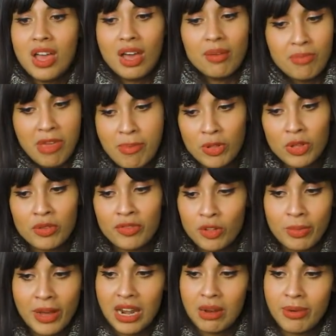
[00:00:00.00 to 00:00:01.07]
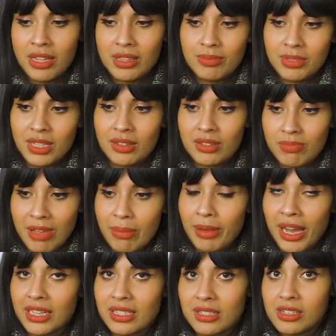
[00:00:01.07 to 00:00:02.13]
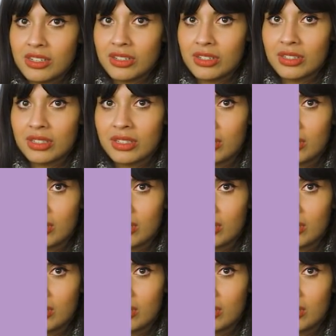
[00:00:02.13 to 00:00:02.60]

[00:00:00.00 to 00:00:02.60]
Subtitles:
And people who feel bad about themselves make bad decisions.